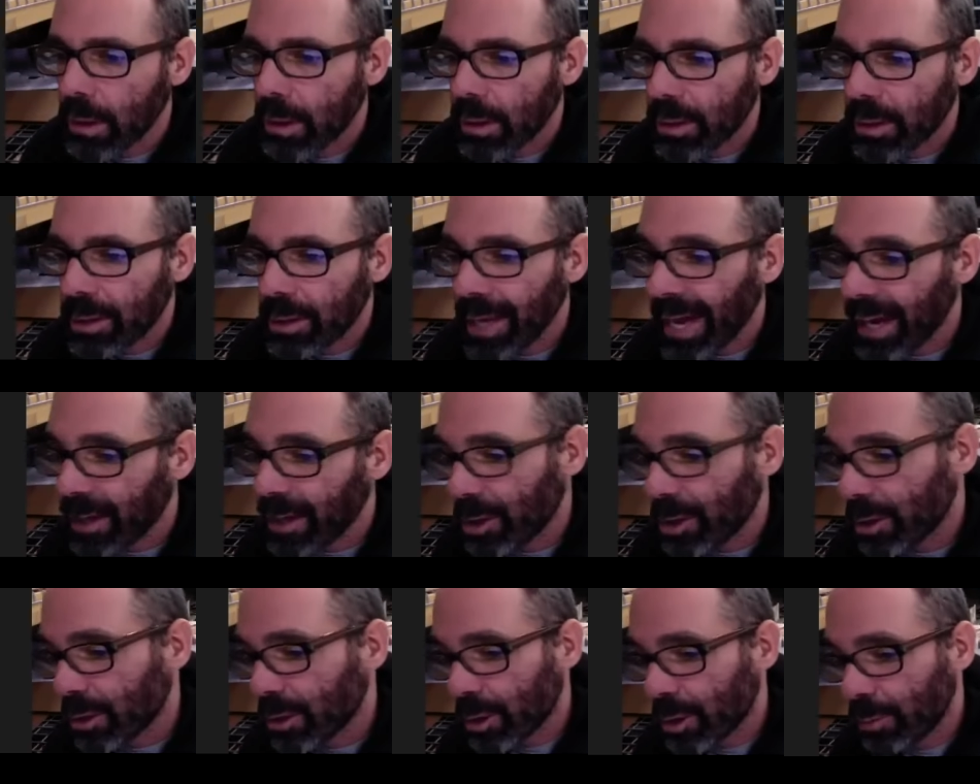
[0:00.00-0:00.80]
Yeah,
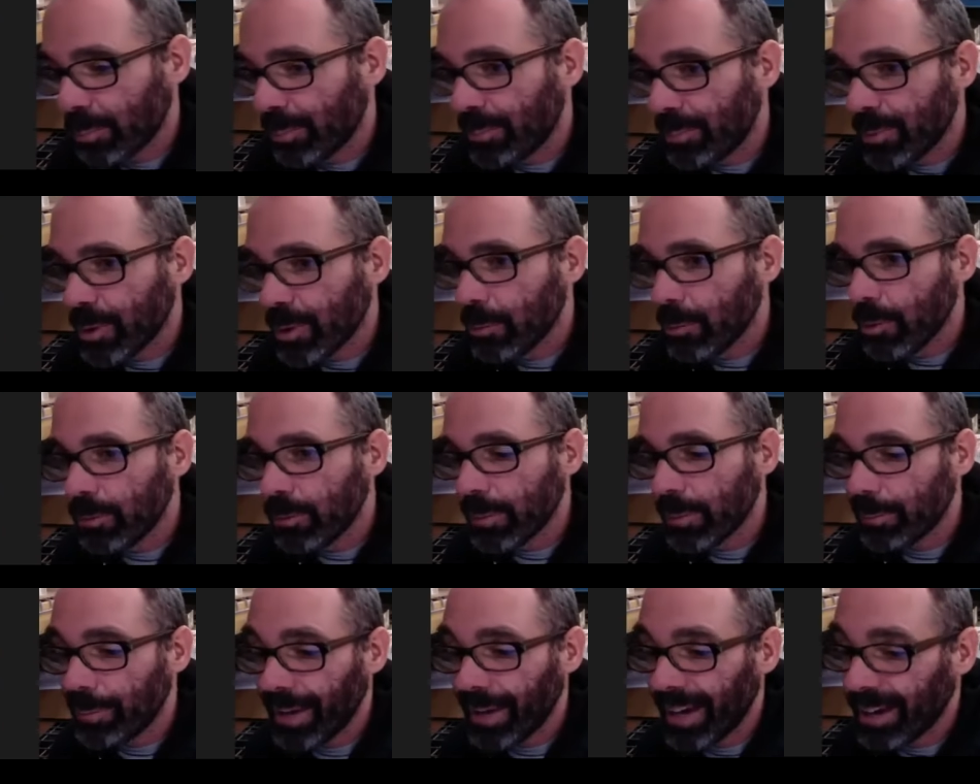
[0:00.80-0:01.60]
your
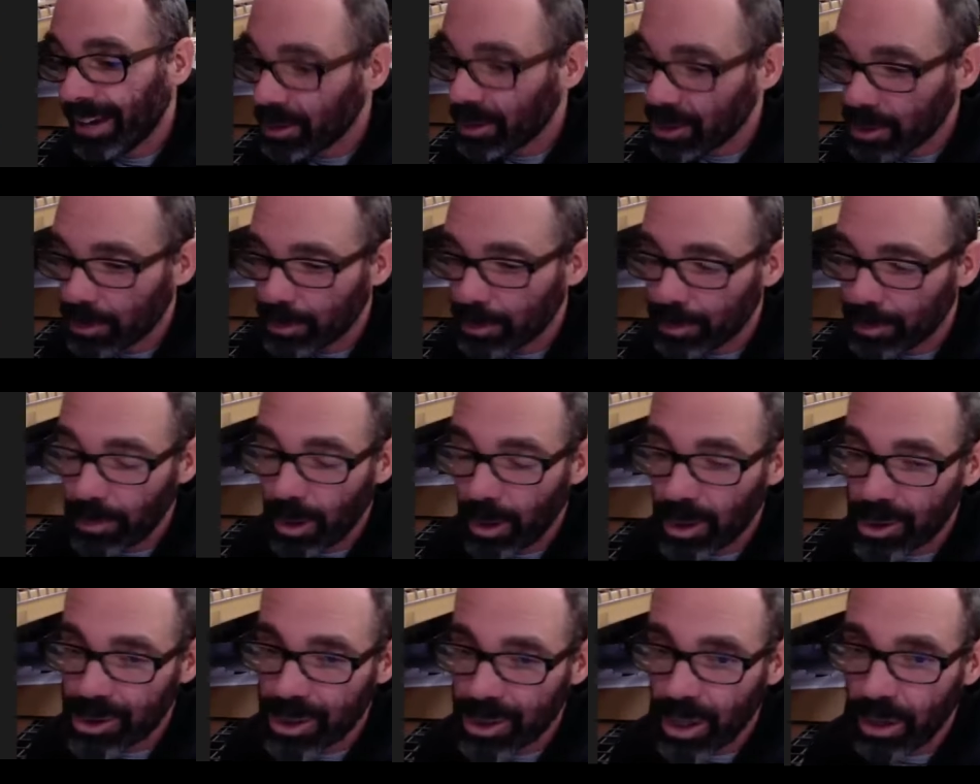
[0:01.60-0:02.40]
movement patterns
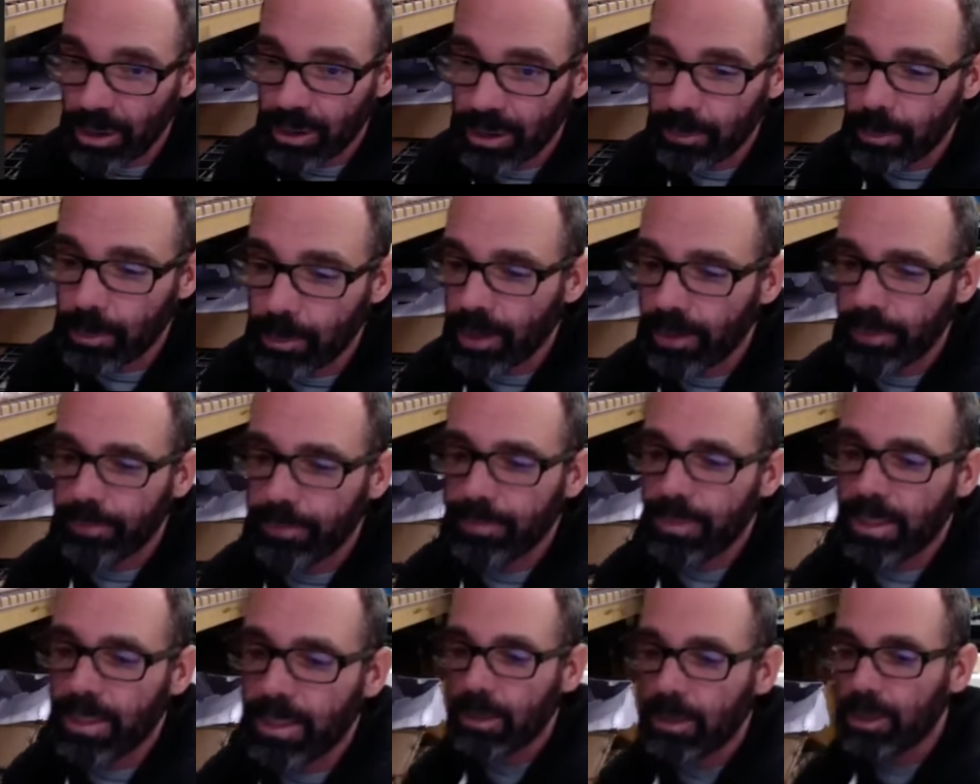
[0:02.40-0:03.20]
are solid, brother.
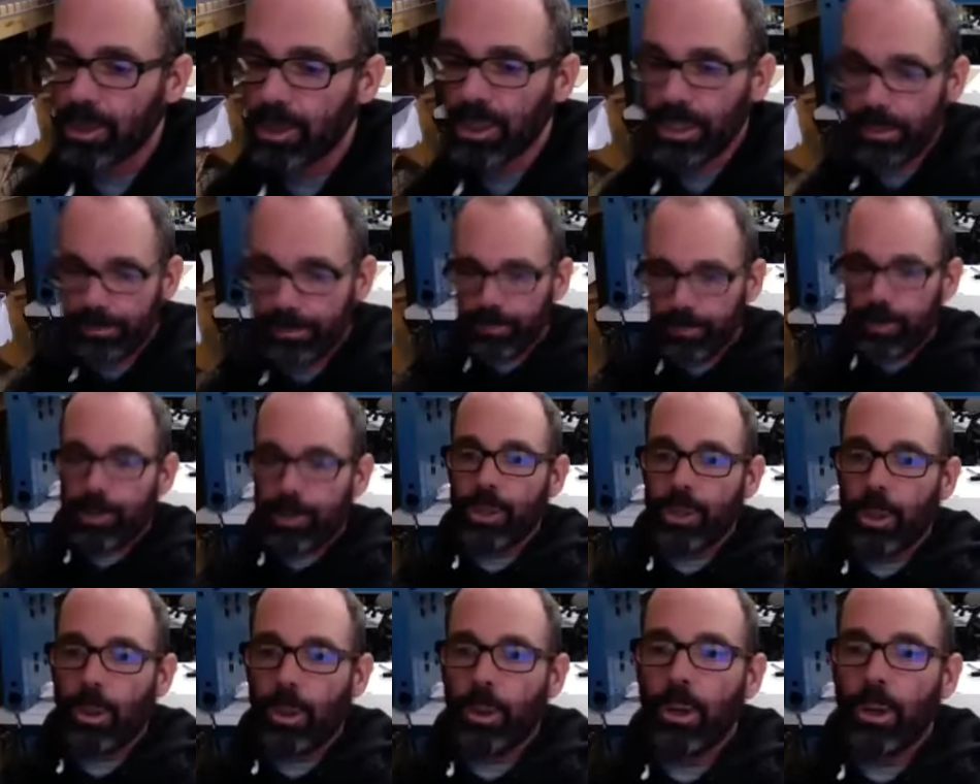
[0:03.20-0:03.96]
They look good. So